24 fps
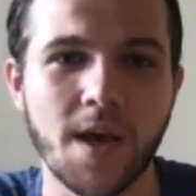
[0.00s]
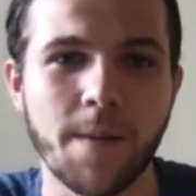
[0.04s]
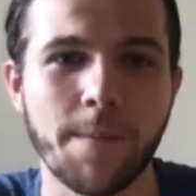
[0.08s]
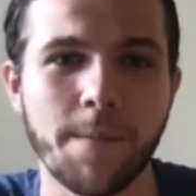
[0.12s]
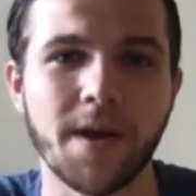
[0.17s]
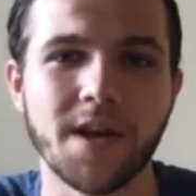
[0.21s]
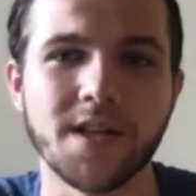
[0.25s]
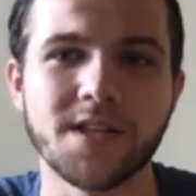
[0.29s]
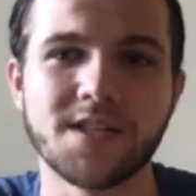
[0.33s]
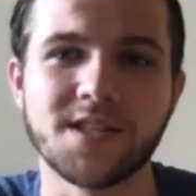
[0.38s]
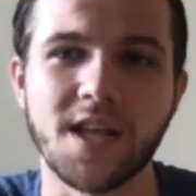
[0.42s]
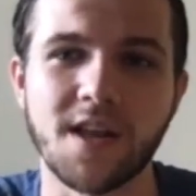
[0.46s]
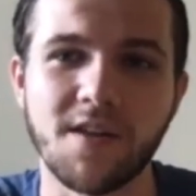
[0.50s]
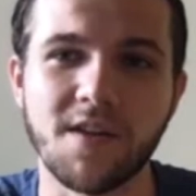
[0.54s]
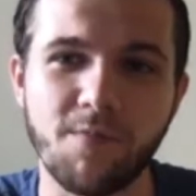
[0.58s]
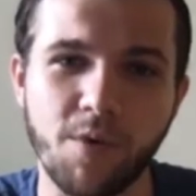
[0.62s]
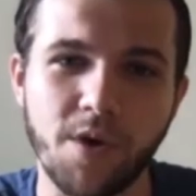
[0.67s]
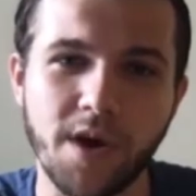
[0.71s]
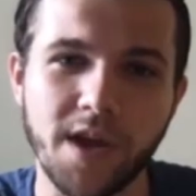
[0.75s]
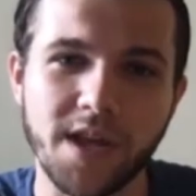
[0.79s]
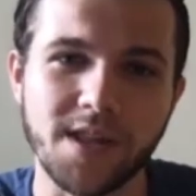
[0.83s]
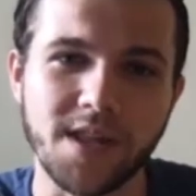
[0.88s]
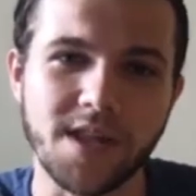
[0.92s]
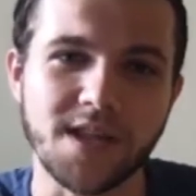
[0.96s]
but instead of
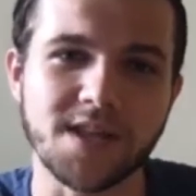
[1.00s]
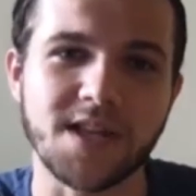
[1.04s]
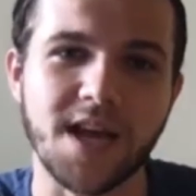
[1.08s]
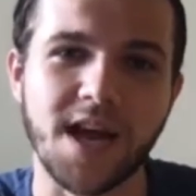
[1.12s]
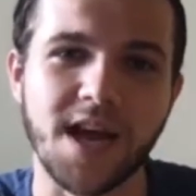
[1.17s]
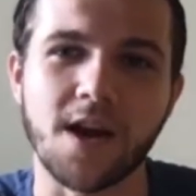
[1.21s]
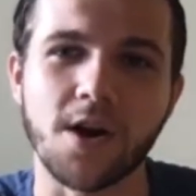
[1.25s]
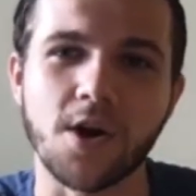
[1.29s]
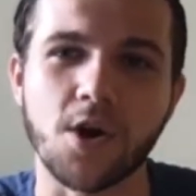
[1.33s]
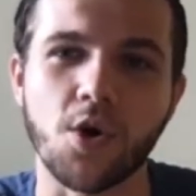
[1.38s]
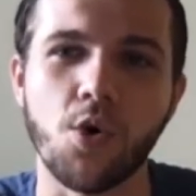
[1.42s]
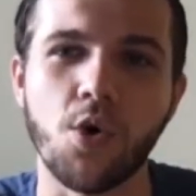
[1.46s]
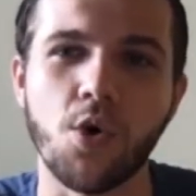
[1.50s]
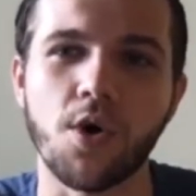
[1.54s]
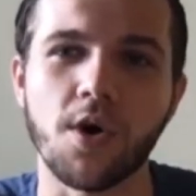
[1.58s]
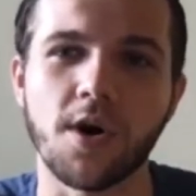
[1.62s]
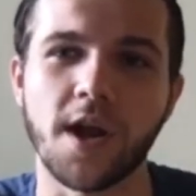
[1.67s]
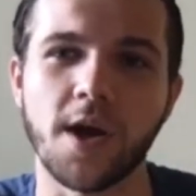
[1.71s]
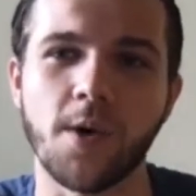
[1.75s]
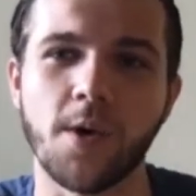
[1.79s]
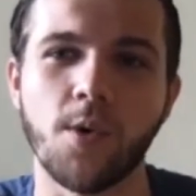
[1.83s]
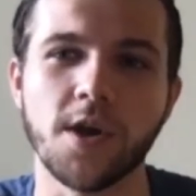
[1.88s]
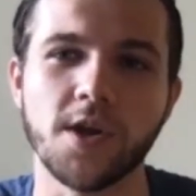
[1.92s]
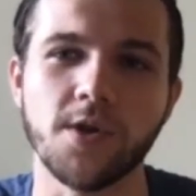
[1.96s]
playing the entire chord,
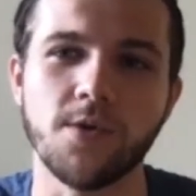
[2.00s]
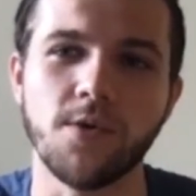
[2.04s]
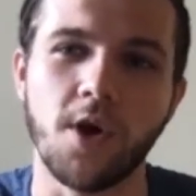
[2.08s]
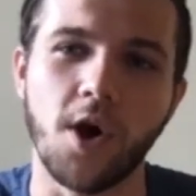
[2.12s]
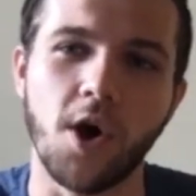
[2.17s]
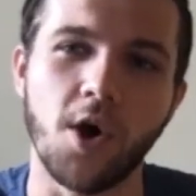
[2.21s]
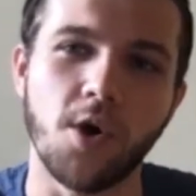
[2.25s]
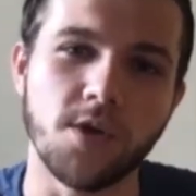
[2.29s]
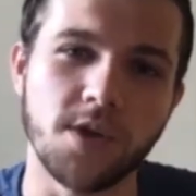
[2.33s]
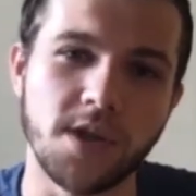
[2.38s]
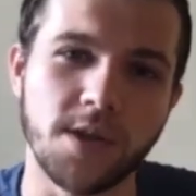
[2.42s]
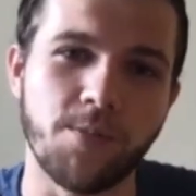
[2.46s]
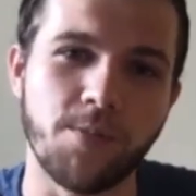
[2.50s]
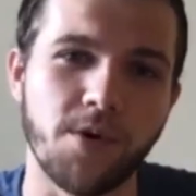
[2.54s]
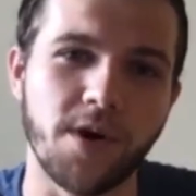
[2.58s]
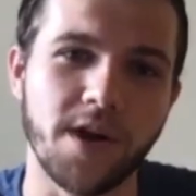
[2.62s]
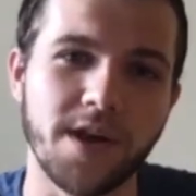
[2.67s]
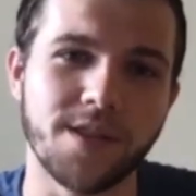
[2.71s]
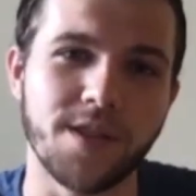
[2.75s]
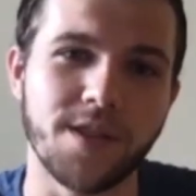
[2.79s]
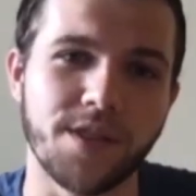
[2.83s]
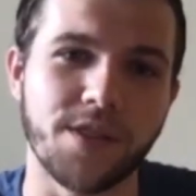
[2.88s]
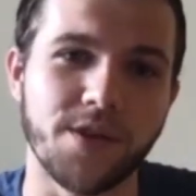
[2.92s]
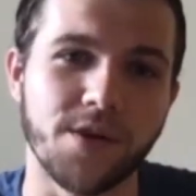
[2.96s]
I want you to only play
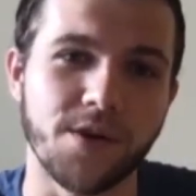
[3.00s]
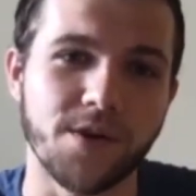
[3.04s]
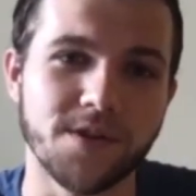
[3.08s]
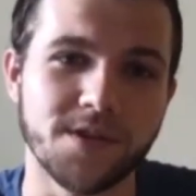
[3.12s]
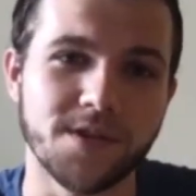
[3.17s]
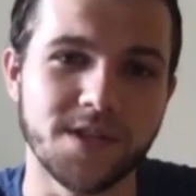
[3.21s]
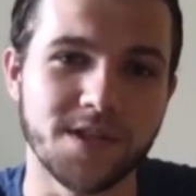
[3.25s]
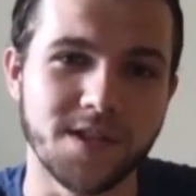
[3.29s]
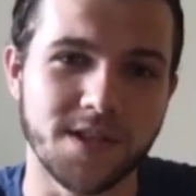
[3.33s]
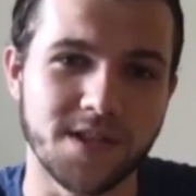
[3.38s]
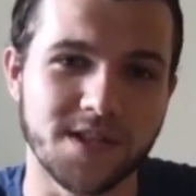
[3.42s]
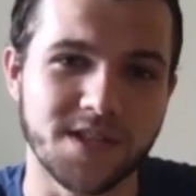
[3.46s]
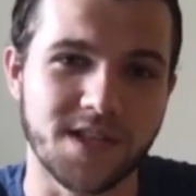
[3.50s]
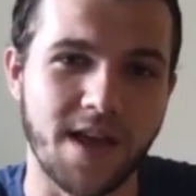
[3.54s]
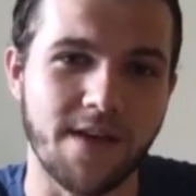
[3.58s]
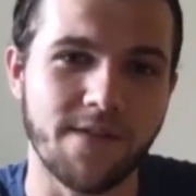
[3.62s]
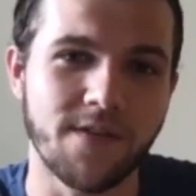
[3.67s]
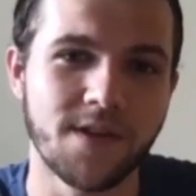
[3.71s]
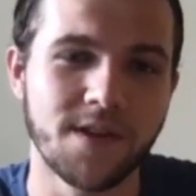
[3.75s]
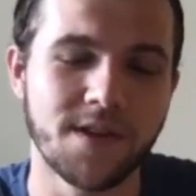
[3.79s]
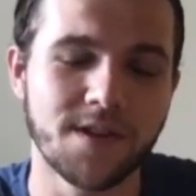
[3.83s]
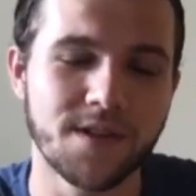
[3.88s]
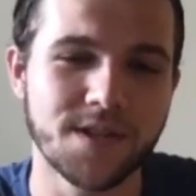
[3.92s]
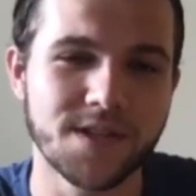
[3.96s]
the thirds and the
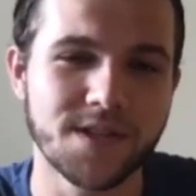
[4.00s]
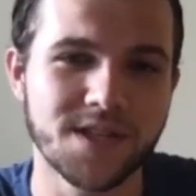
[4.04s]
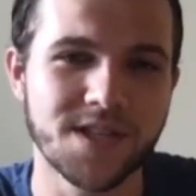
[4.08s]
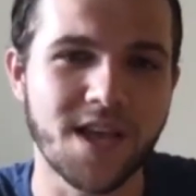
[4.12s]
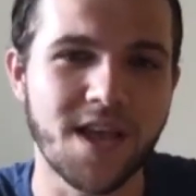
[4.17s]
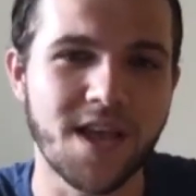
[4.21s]
sevenths.